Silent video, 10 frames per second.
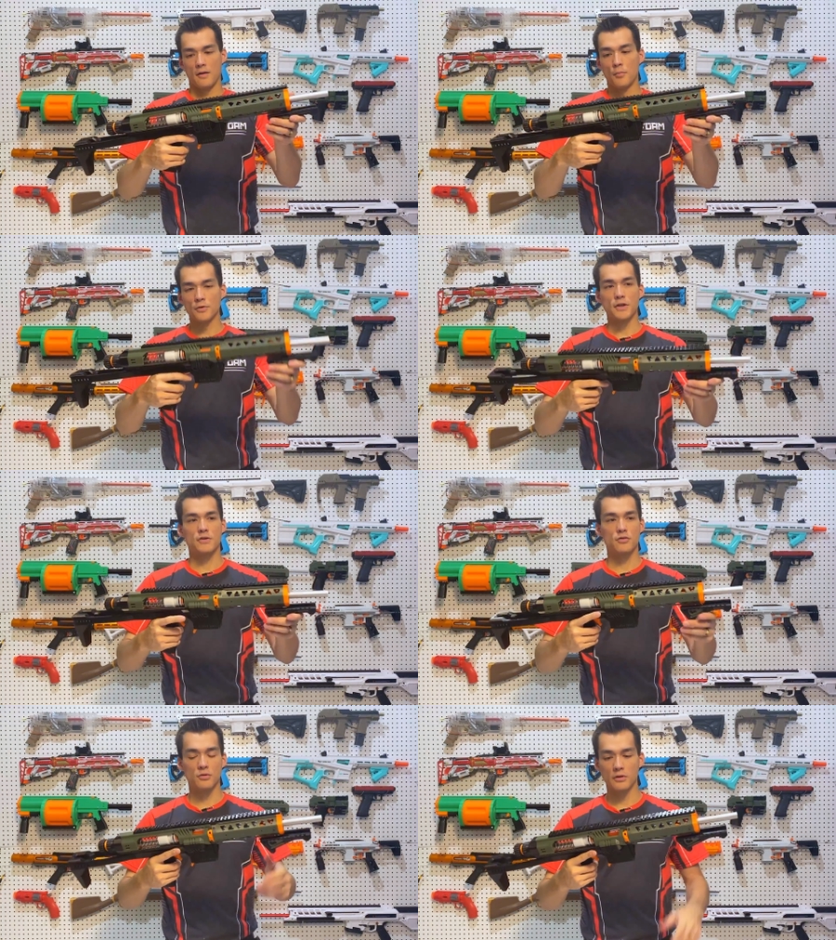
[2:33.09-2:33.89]

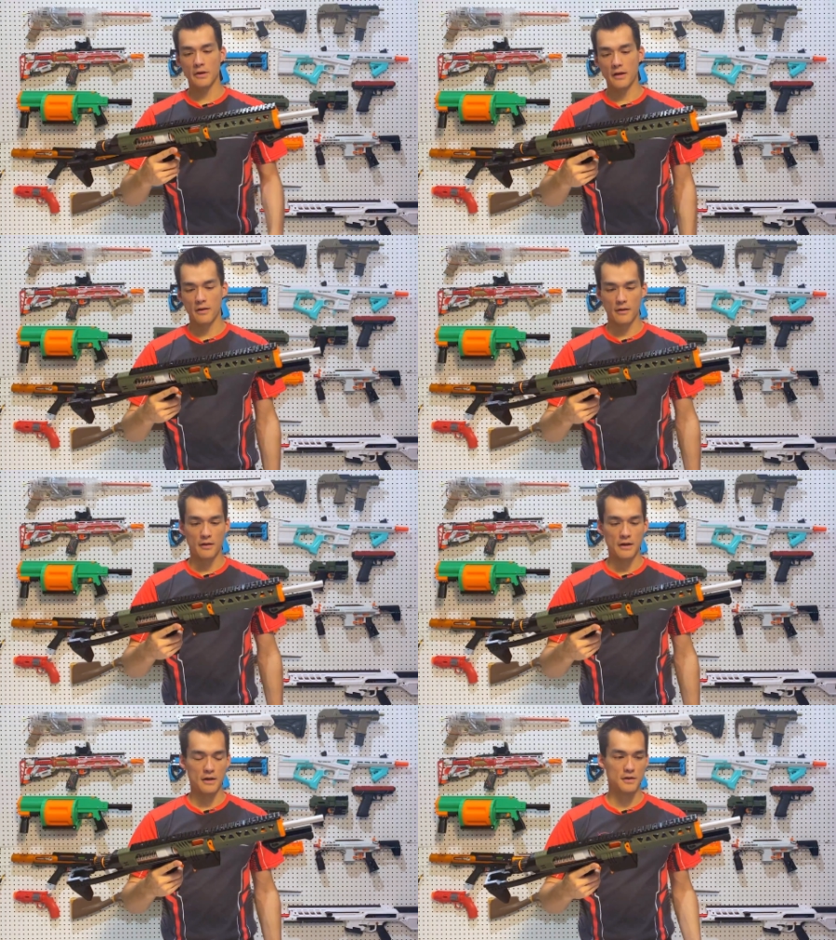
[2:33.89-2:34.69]
multi-tool
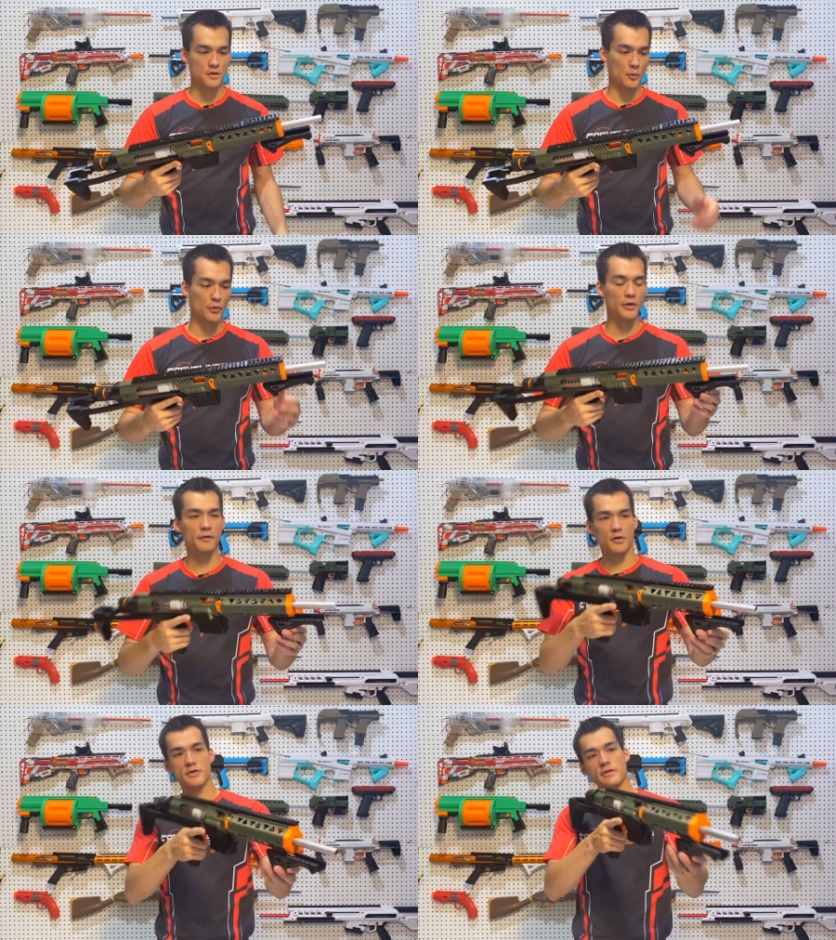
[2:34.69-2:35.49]
is a really
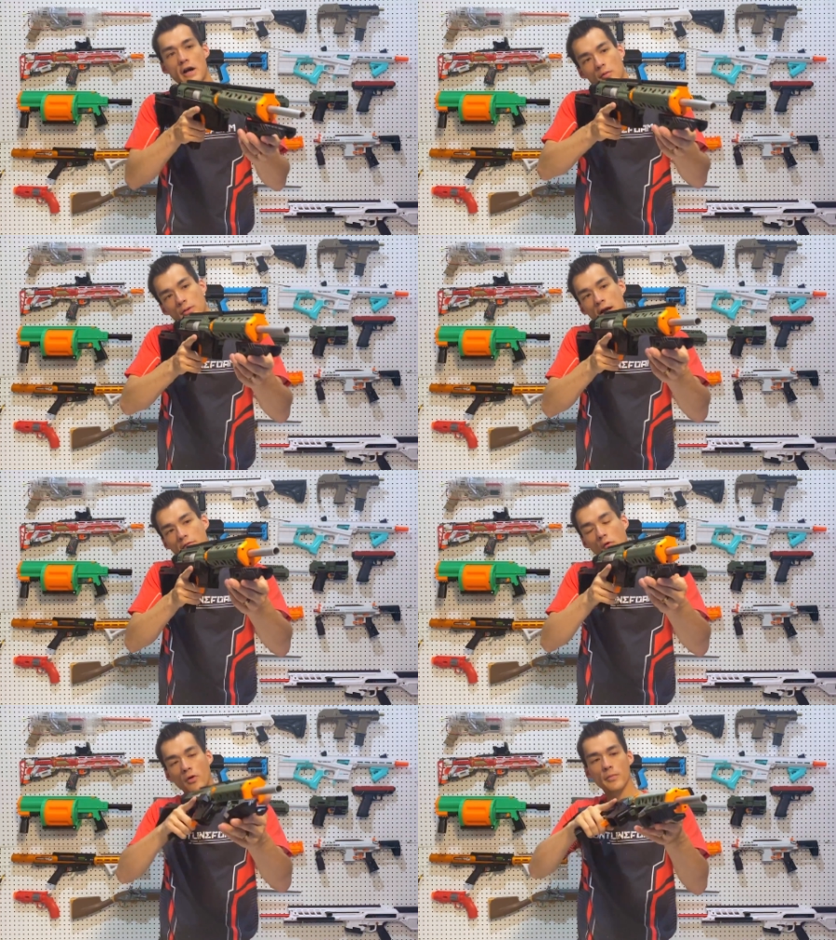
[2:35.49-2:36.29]
versatile
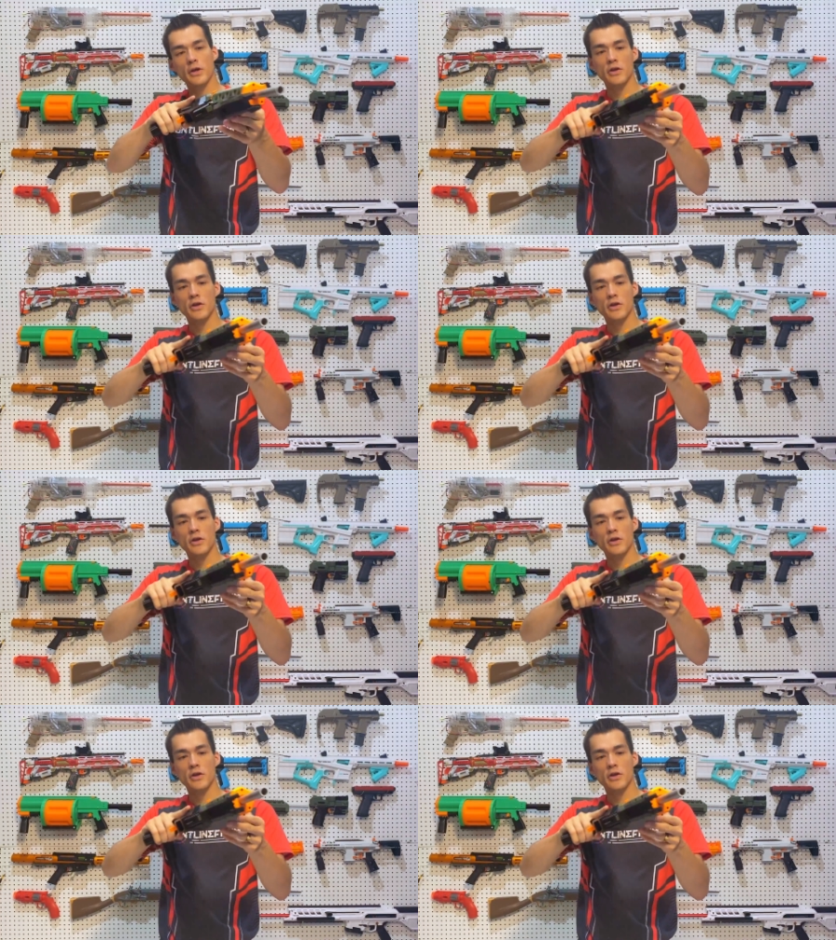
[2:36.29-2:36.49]
platform.